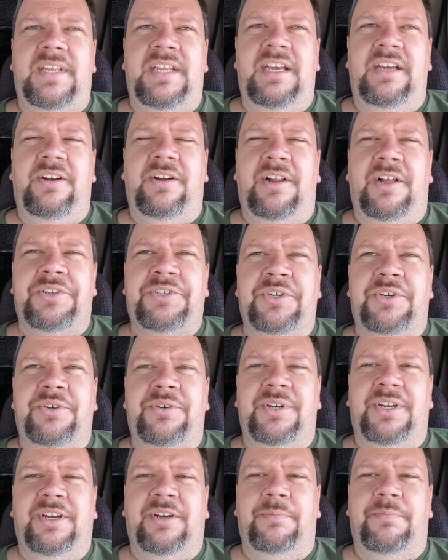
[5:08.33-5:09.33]
It'll also
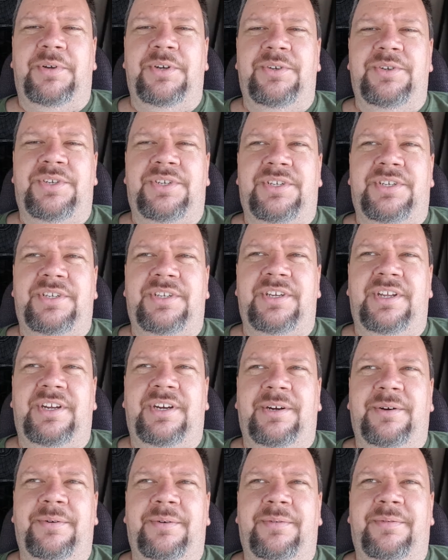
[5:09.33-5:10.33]
do little boosts, you
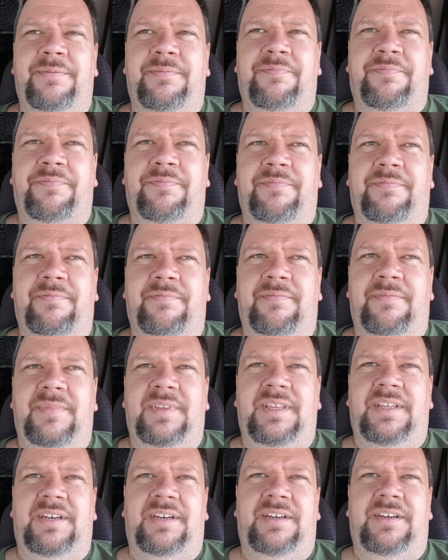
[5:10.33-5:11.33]
know,
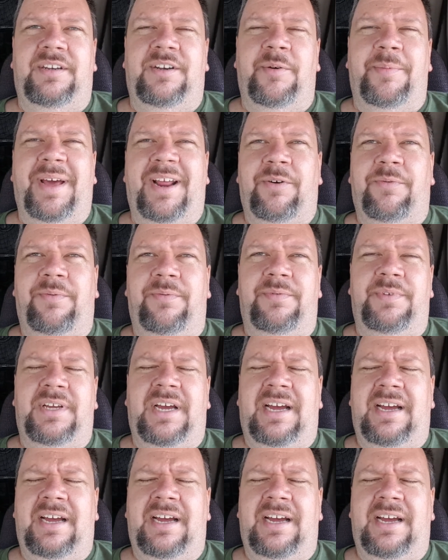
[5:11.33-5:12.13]
no matter,